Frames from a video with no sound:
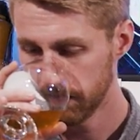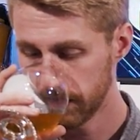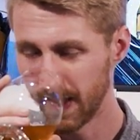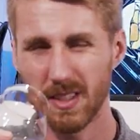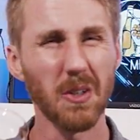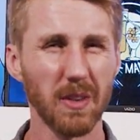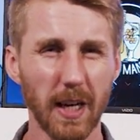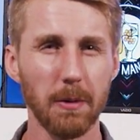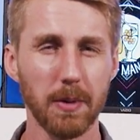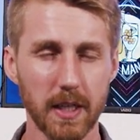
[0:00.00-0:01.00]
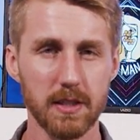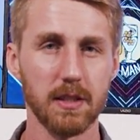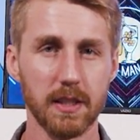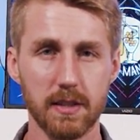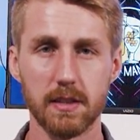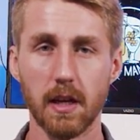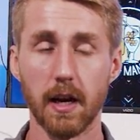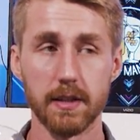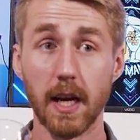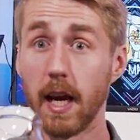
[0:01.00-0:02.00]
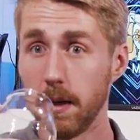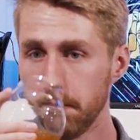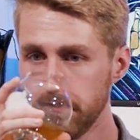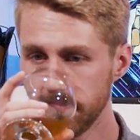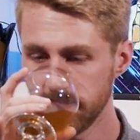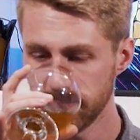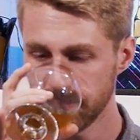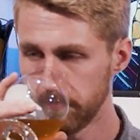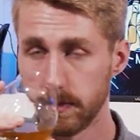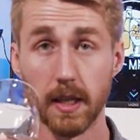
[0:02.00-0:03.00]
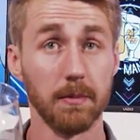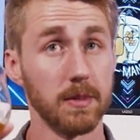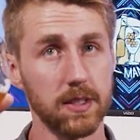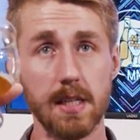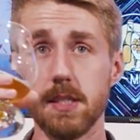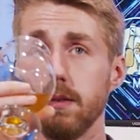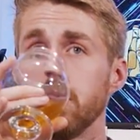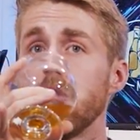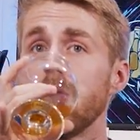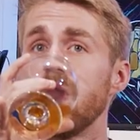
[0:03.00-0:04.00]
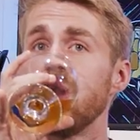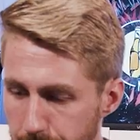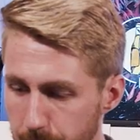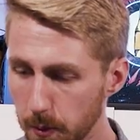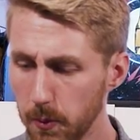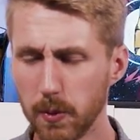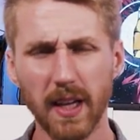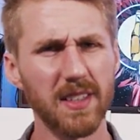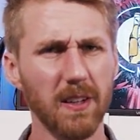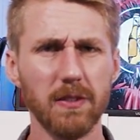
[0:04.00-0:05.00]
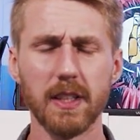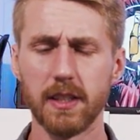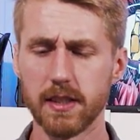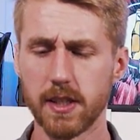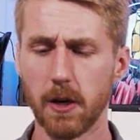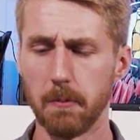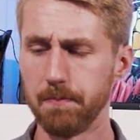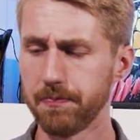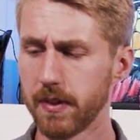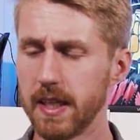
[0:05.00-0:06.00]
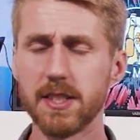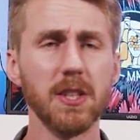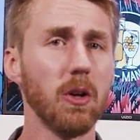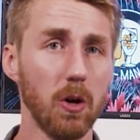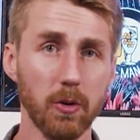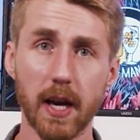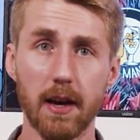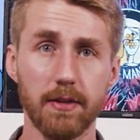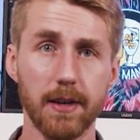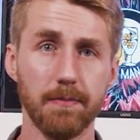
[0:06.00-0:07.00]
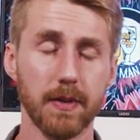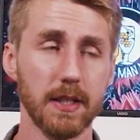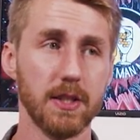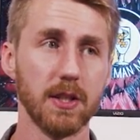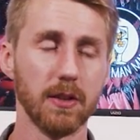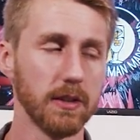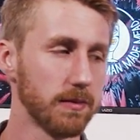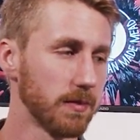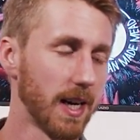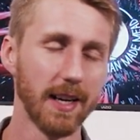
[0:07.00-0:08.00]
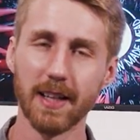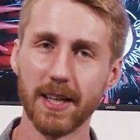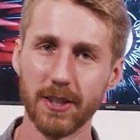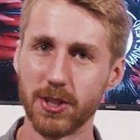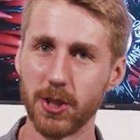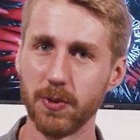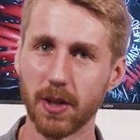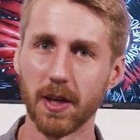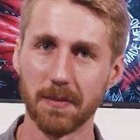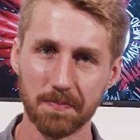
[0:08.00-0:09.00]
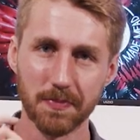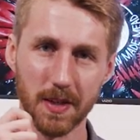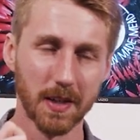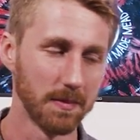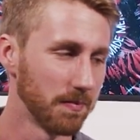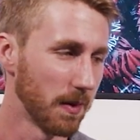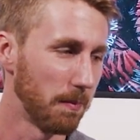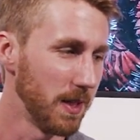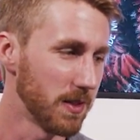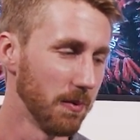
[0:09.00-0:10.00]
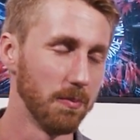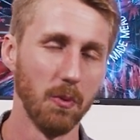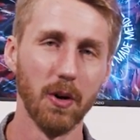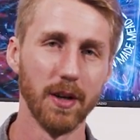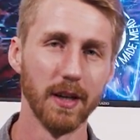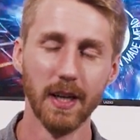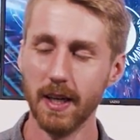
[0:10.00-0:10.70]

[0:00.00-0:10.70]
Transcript: It's still there, but it's tame. Yeah, let's taste it. Ooh, that definitely does help. It's still oak heavy. It's still kind of like you're chewing on a piece of wood,